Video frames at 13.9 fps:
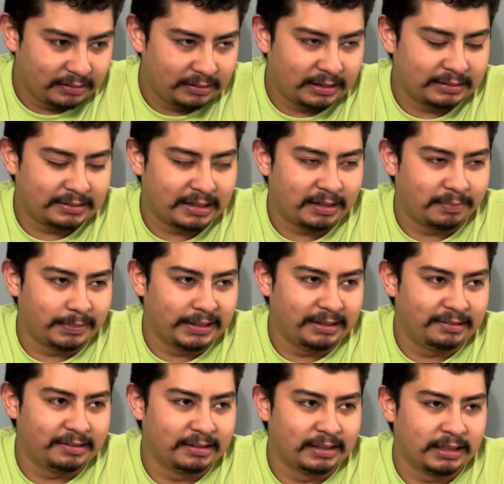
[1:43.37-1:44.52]
that take
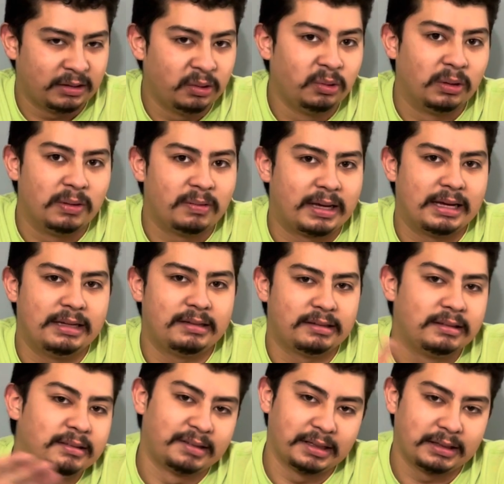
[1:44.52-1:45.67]
place in like new
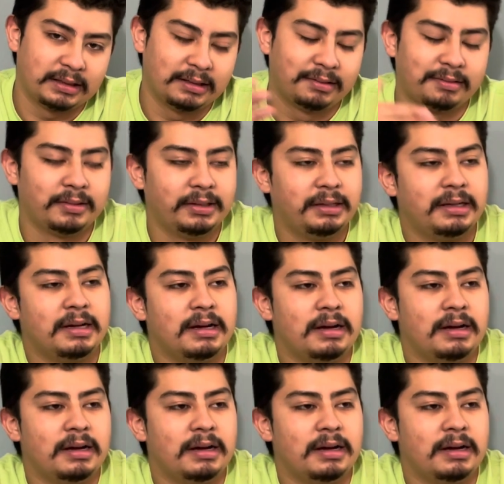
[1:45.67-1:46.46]
locations like this one